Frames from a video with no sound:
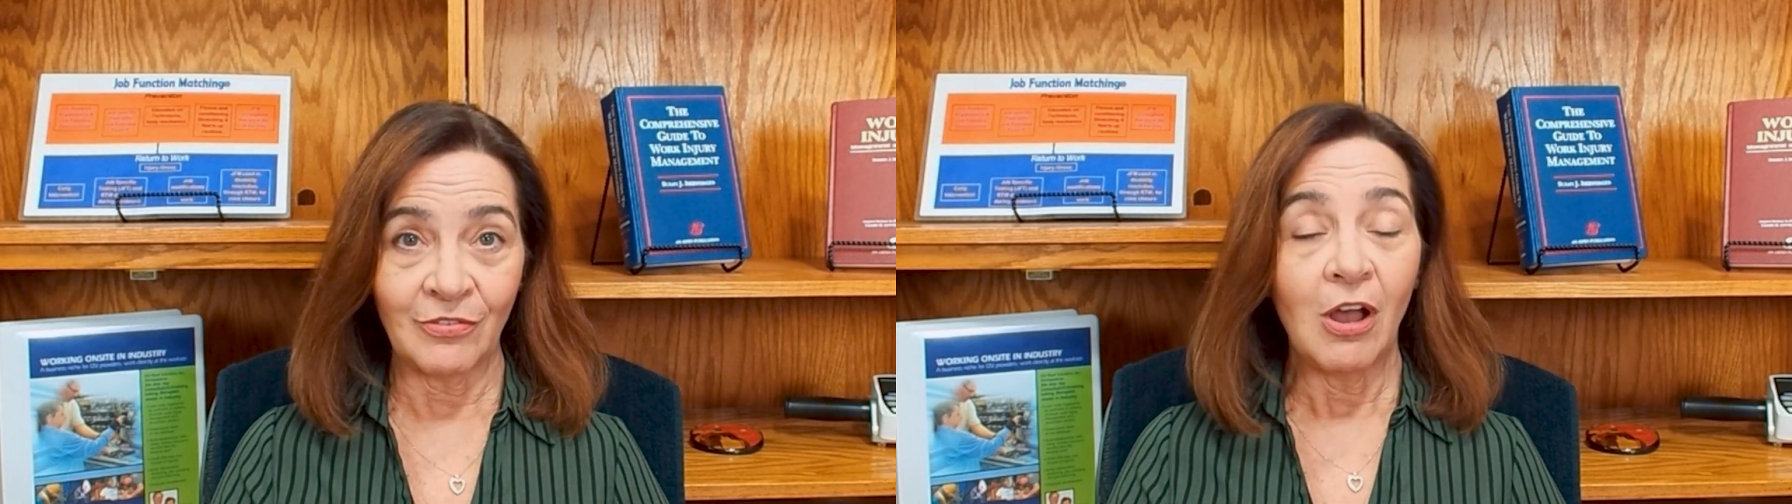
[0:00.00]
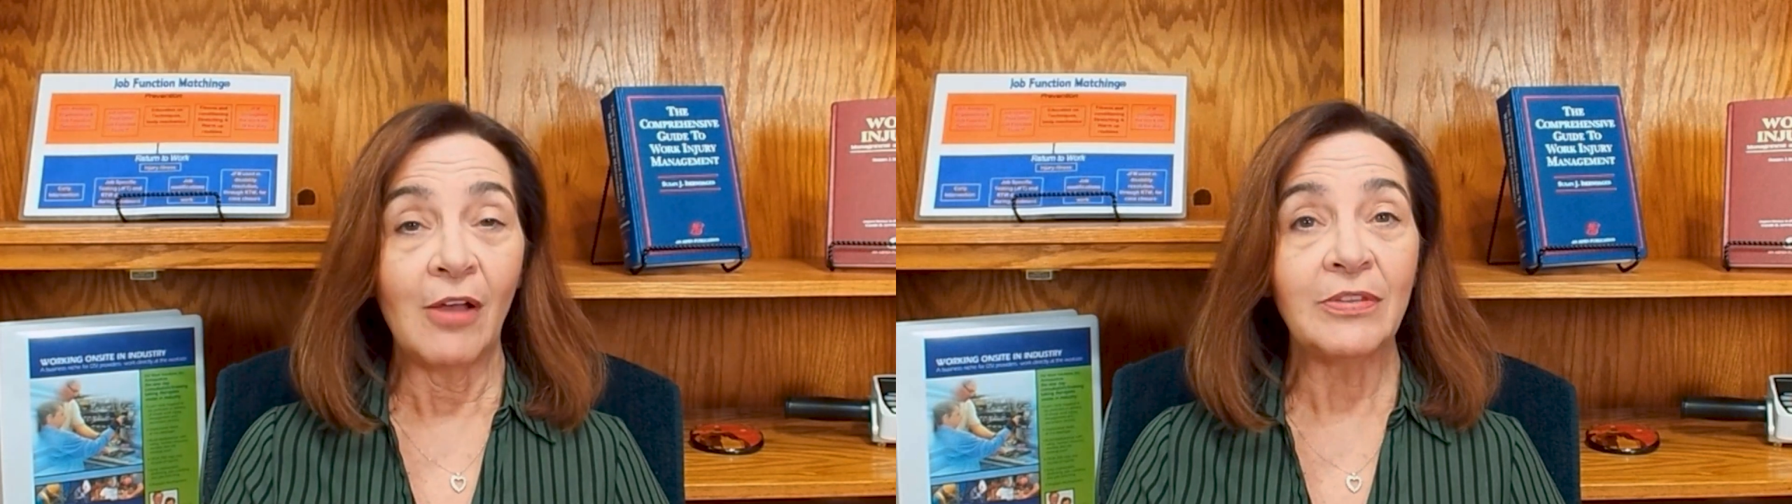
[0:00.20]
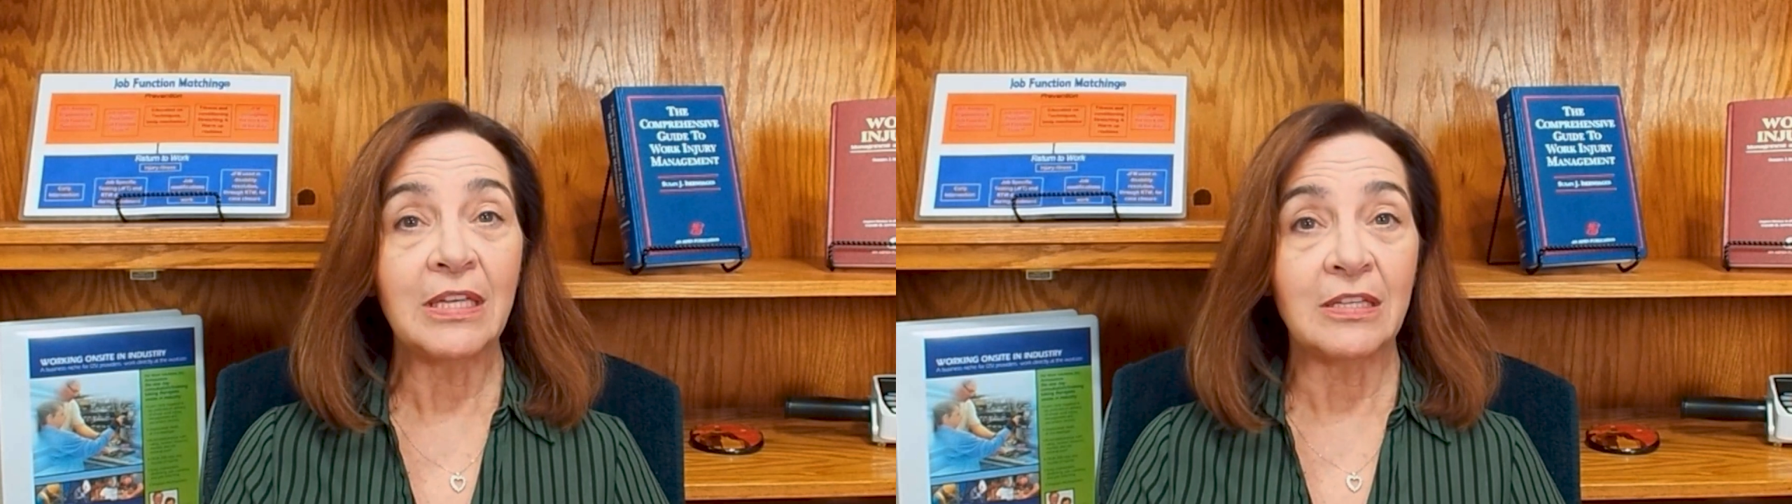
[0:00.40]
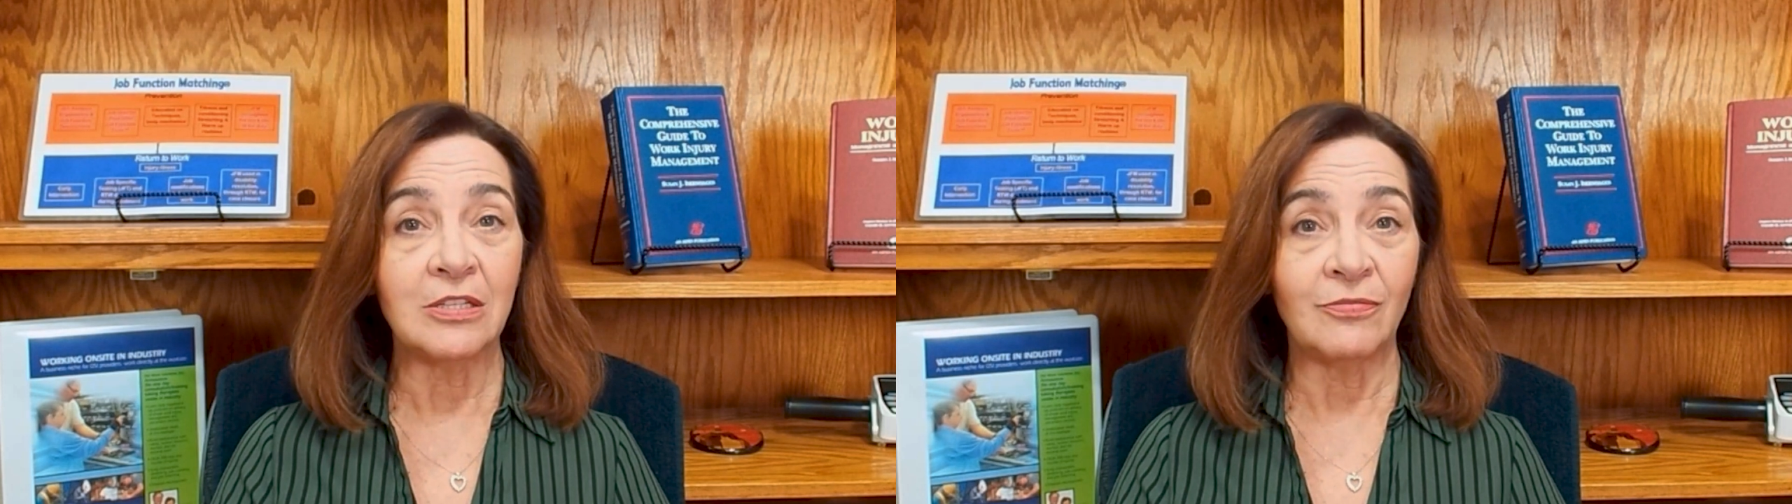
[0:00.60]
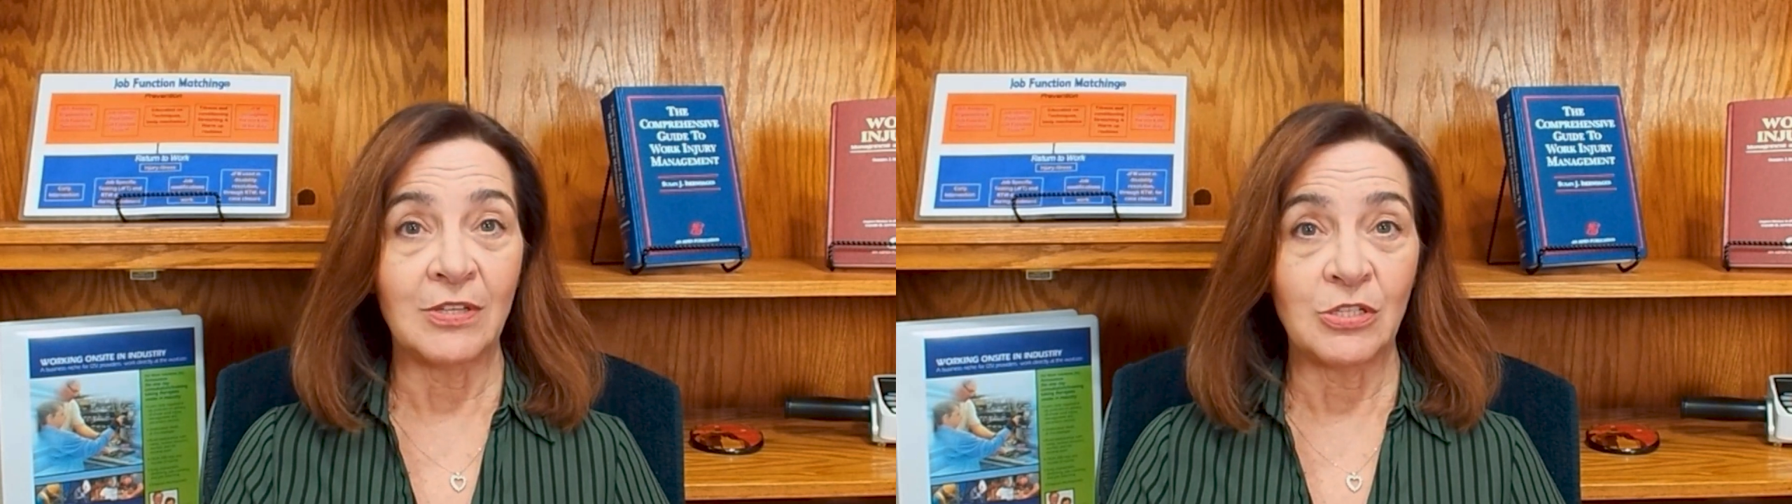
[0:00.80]
on the
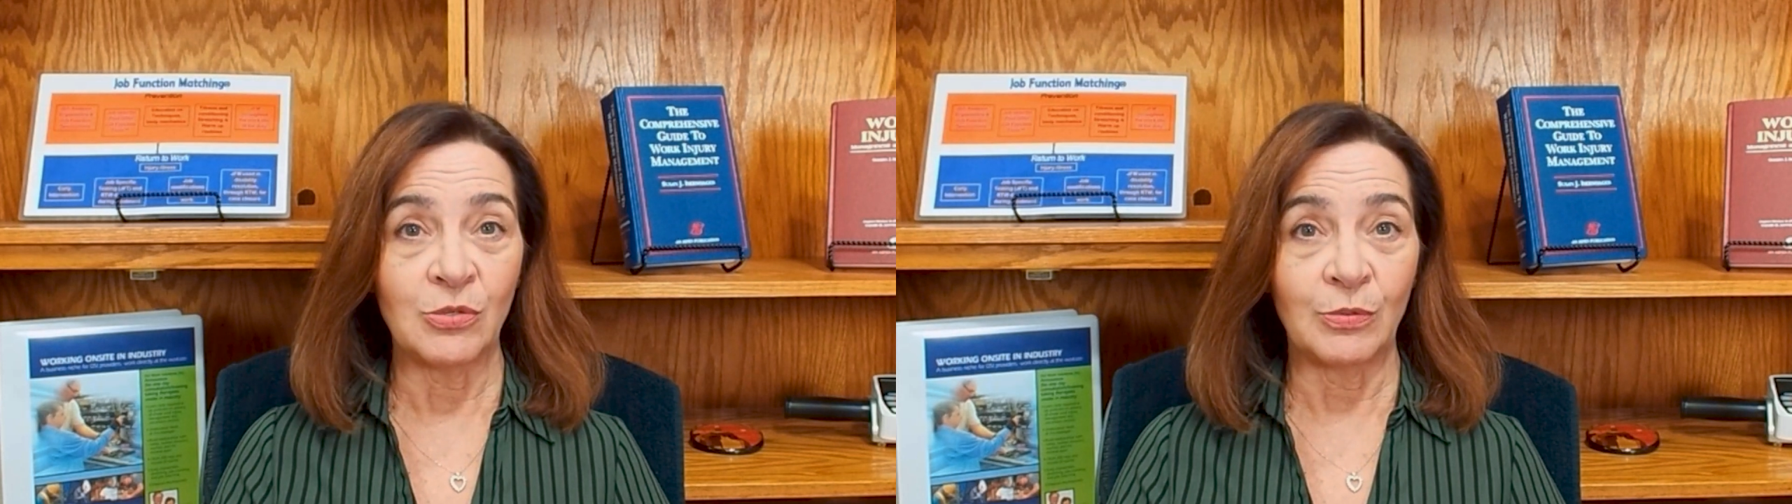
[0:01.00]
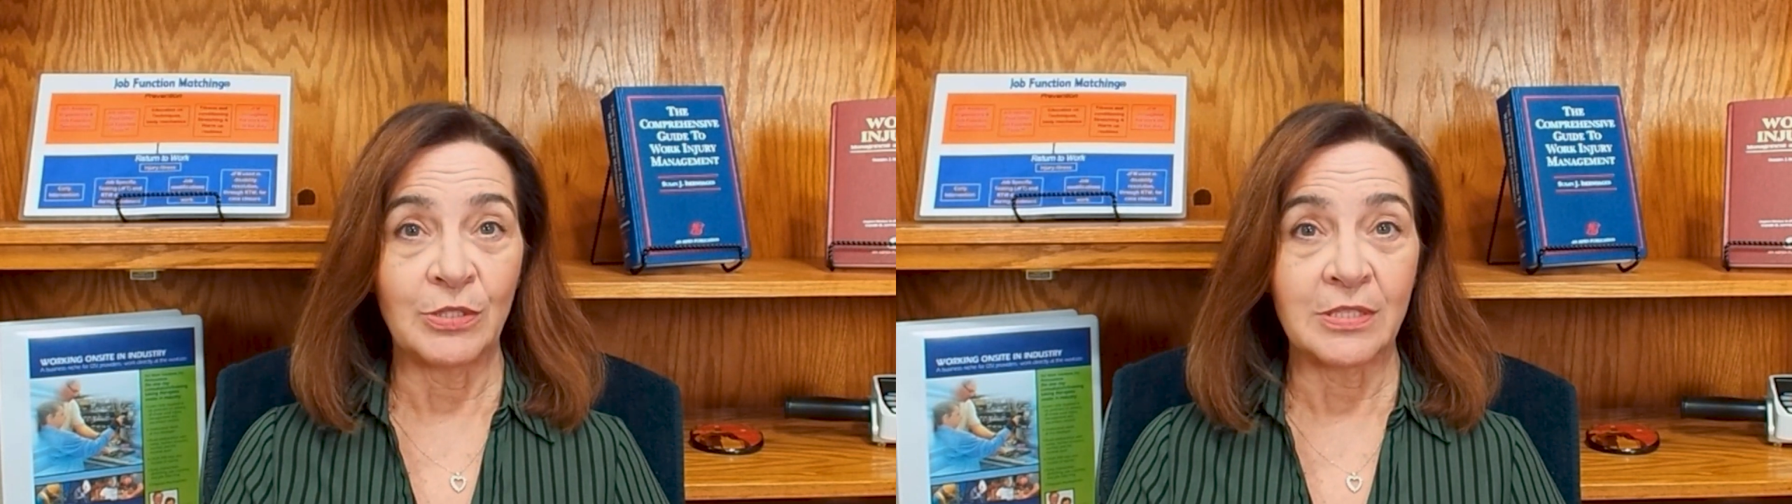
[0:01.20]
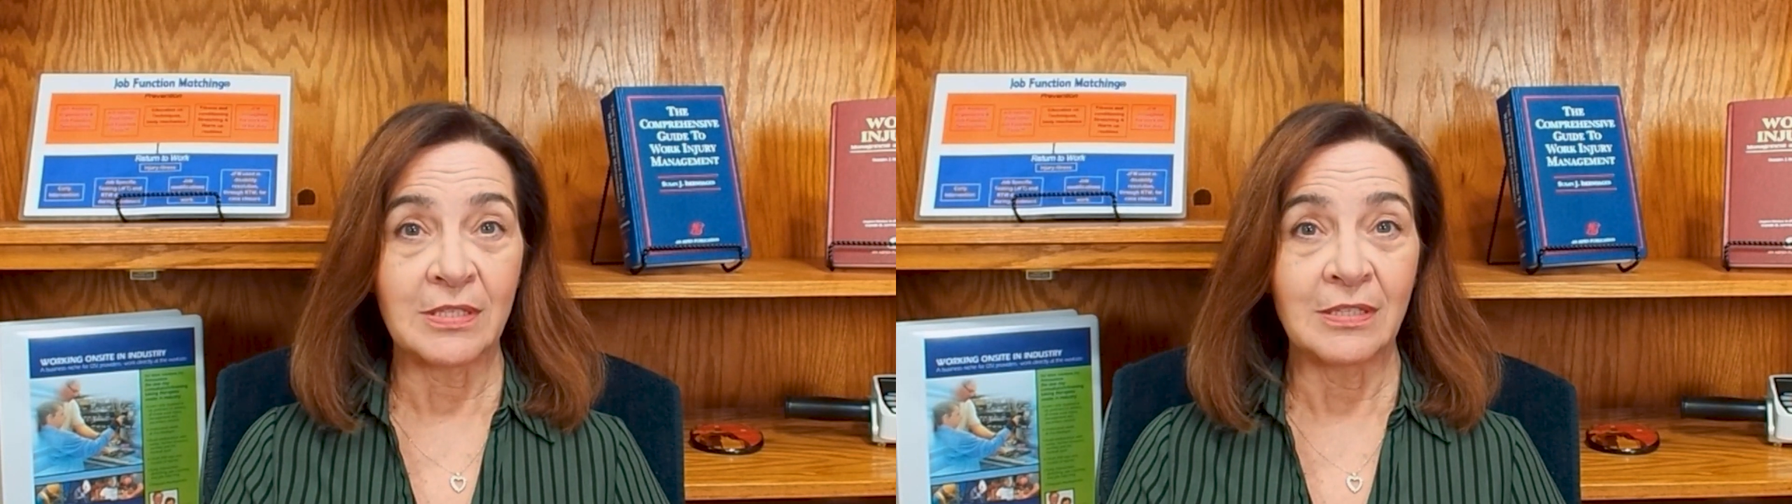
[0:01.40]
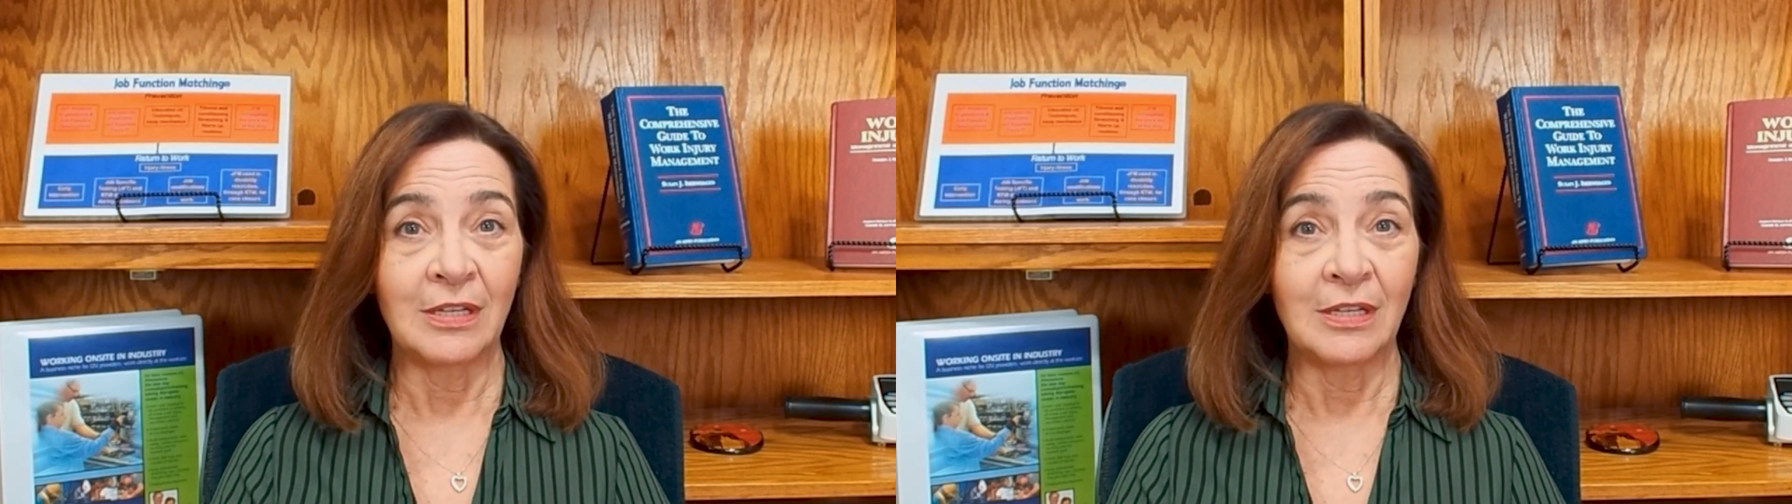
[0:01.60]
individuals